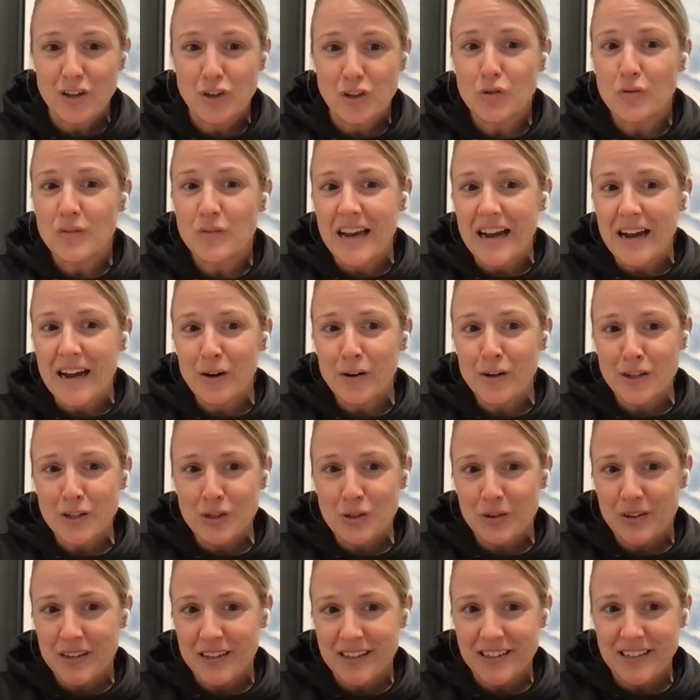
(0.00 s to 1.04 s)
And so now,
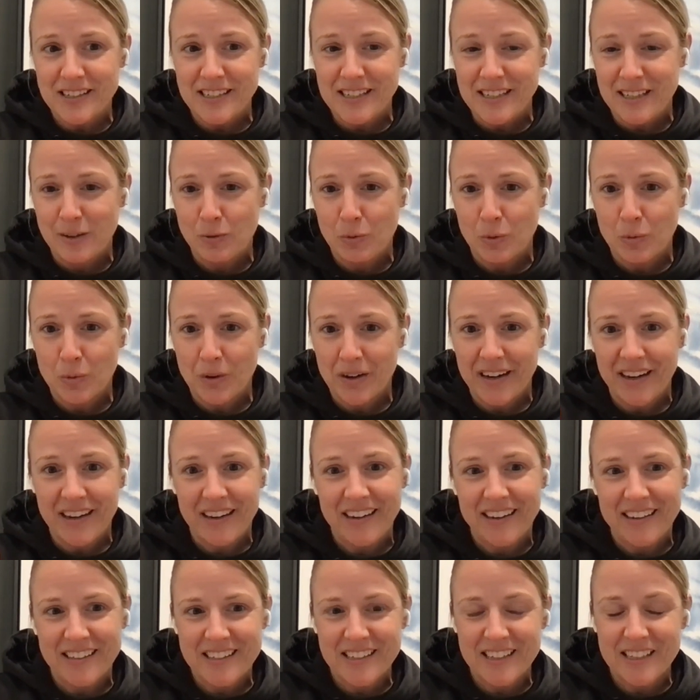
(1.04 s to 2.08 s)
as you can see, when we're
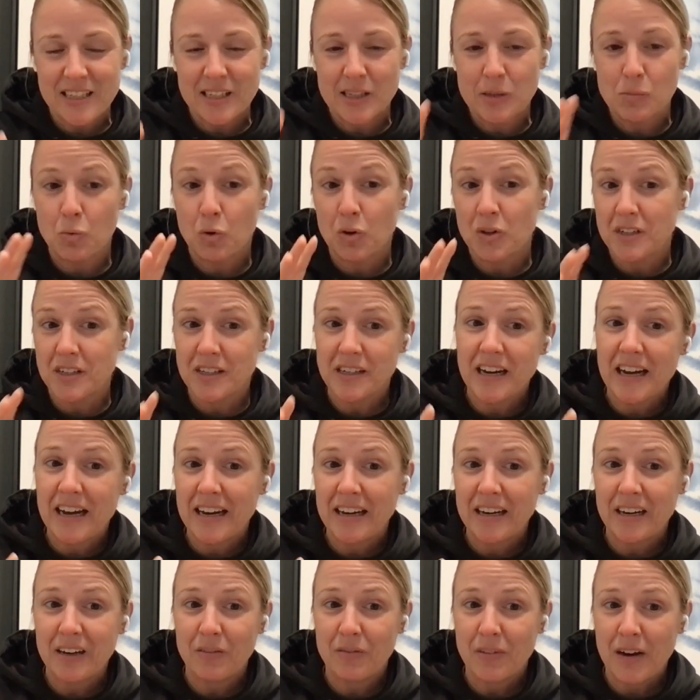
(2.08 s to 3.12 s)
getting into this more
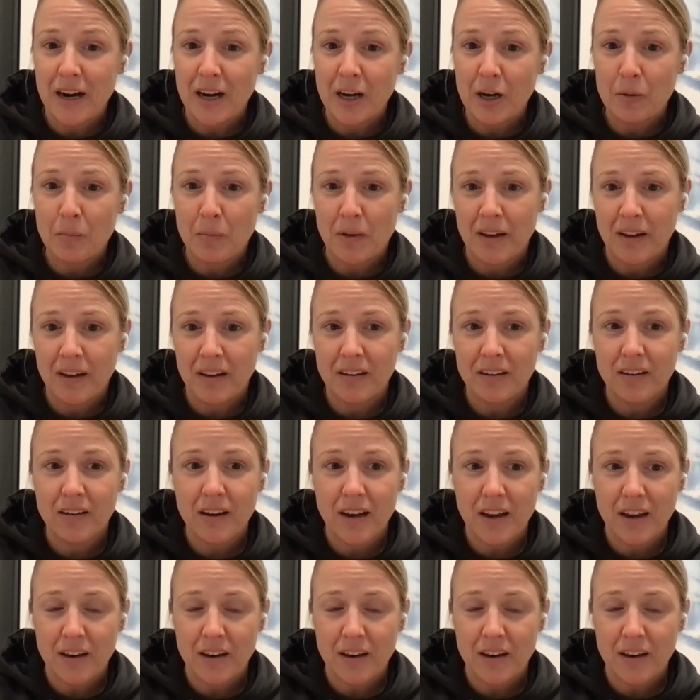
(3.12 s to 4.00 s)
denied environment,